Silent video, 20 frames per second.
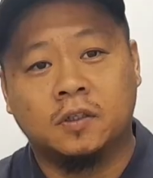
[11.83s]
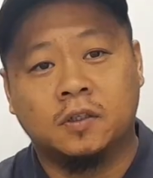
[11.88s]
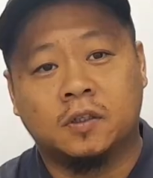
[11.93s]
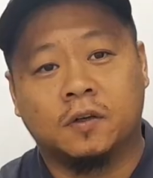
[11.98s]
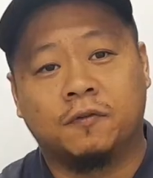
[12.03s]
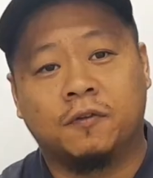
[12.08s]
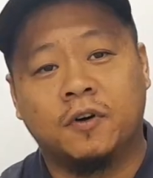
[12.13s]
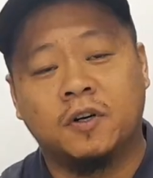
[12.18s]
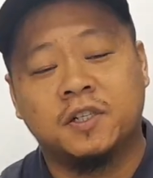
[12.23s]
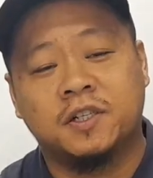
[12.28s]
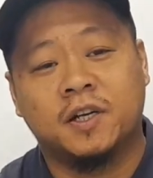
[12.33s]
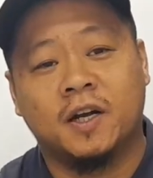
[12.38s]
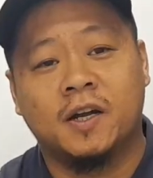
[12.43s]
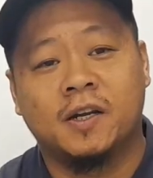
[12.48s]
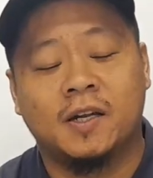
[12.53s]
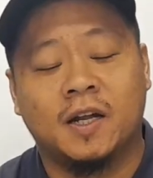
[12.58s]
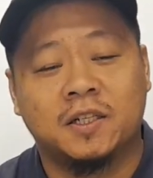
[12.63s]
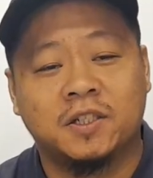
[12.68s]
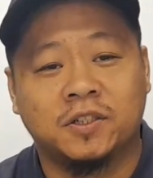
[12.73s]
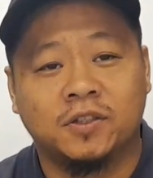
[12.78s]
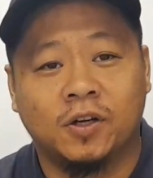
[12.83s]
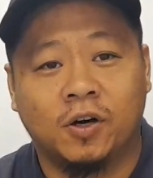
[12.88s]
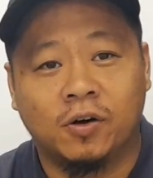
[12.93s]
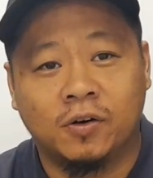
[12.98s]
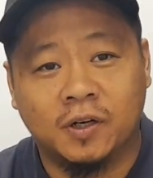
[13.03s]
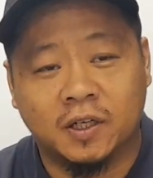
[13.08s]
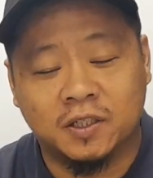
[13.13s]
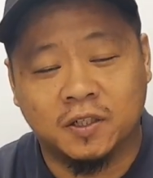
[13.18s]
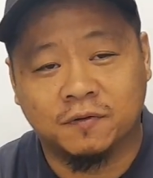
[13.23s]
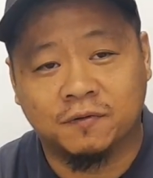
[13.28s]
The first sign that you know
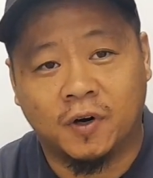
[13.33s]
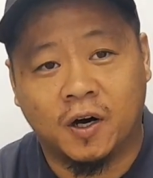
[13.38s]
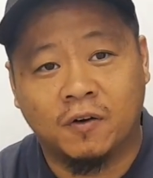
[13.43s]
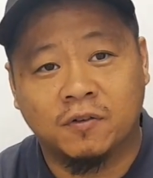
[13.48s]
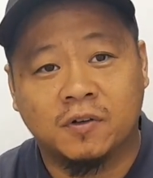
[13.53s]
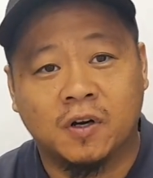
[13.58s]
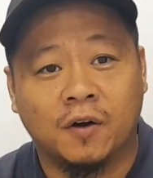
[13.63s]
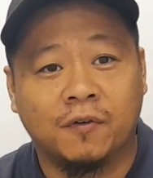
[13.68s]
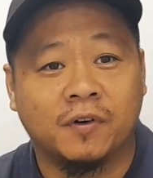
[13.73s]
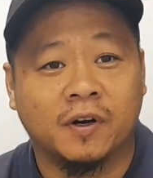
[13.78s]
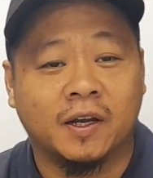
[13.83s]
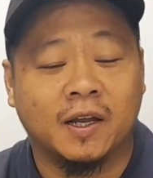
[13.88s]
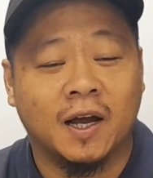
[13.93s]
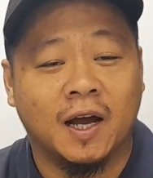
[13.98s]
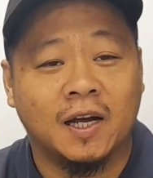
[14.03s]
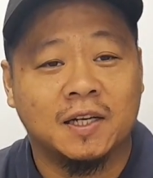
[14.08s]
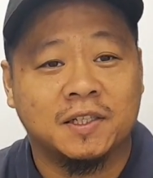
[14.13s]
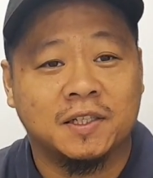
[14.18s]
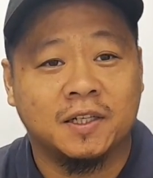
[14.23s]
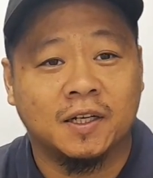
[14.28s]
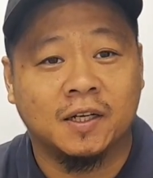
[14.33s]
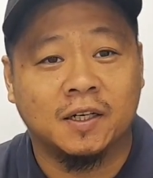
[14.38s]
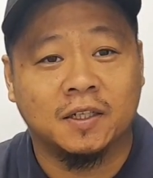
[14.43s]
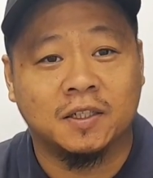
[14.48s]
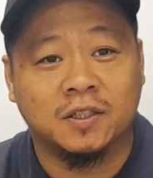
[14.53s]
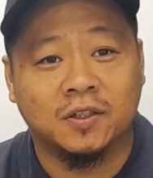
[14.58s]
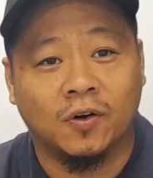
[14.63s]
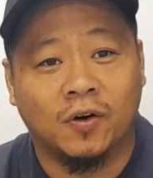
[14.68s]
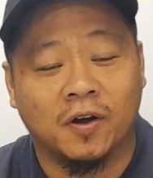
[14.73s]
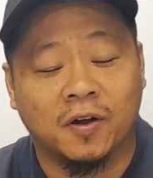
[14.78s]
that your valve cover gasket
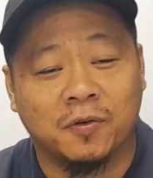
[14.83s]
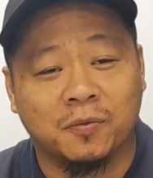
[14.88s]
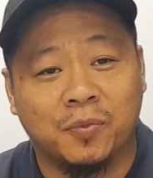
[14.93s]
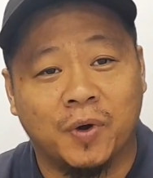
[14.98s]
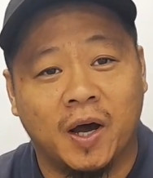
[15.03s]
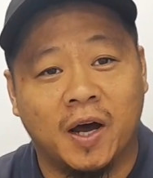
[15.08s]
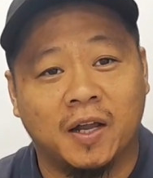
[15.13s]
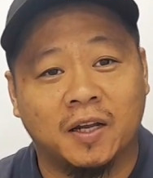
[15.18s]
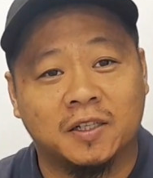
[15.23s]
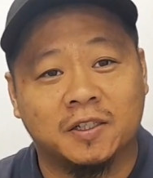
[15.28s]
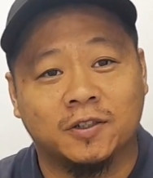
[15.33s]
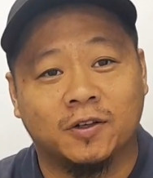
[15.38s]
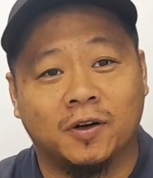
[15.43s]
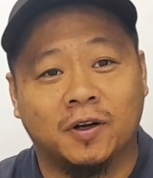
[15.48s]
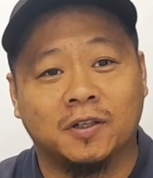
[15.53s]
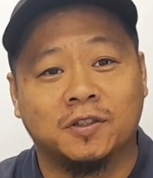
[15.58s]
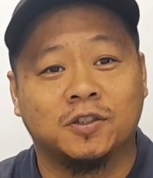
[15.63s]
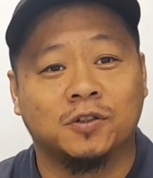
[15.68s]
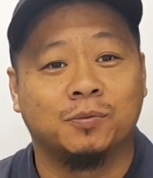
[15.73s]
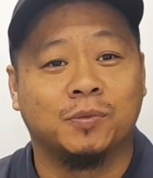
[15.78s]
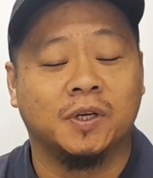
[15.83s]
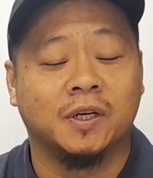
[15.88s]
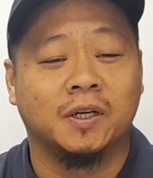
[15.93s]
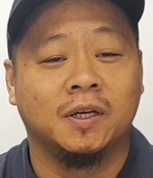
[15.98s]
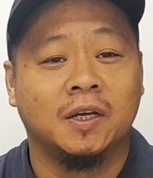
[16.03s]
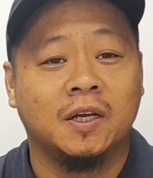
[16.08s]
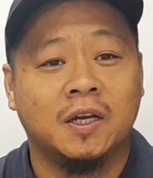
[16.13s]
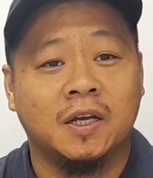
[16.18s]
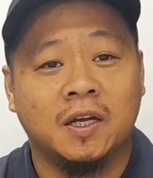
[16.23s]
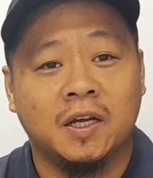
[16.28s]
is going bad is going to be
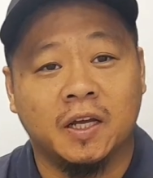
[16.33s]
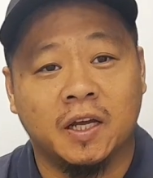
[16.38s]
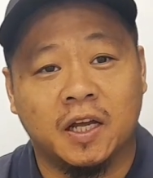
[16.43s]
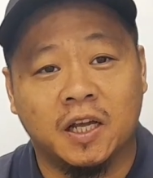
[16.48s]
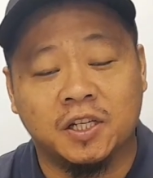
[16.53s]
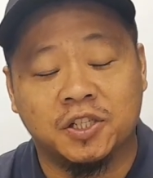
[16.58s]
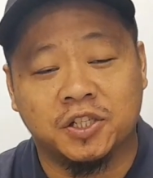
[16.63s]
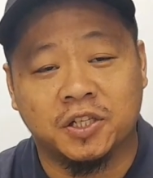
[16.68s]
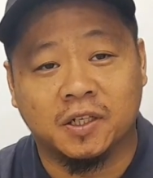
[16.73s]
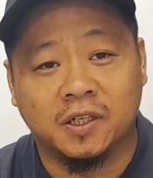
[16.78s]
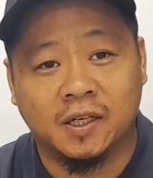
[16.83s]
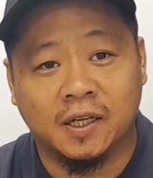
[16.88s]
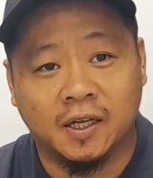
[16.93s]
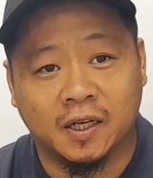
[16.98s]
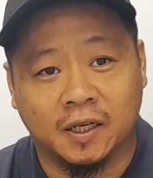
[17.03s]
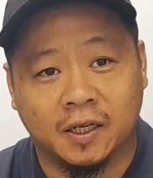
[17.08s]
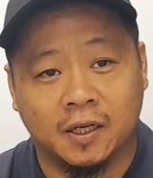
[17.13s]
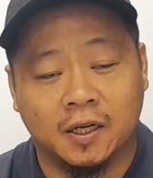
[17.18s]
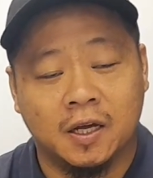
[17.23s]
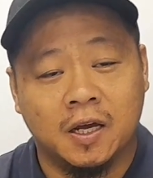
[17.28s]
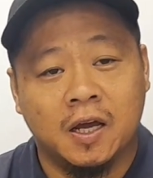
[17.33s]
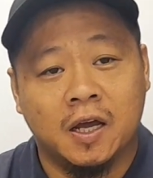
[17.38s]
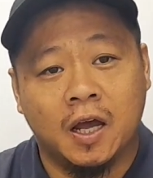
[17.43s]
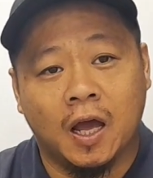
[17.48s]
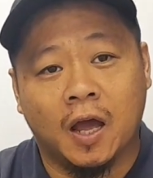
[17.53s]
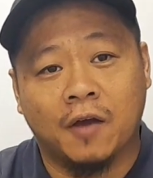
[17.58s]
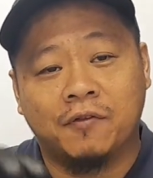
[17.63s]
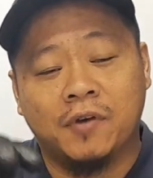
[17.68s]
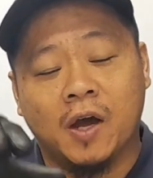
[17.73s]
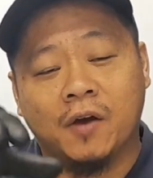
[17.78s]
engine leak.
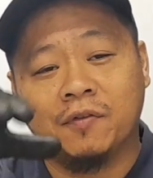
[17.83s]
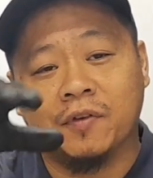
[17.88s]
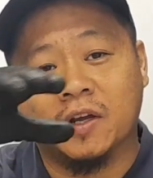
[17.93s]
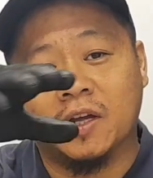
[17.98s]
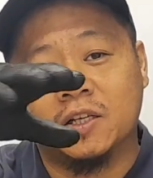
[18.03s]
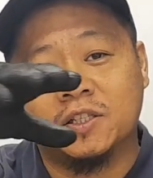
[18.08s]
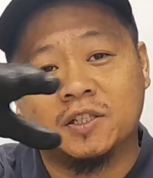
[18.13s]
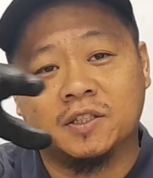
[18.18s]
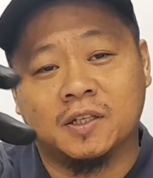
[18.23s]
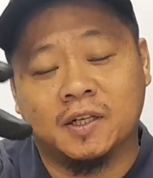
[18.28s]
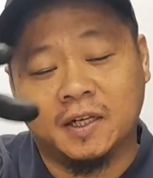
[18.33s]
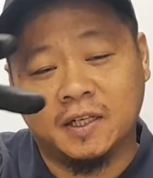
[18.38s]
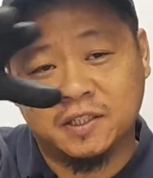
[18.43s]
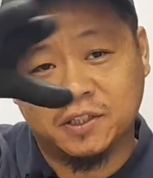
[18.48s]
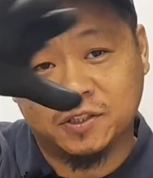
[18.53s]
If you have engine leak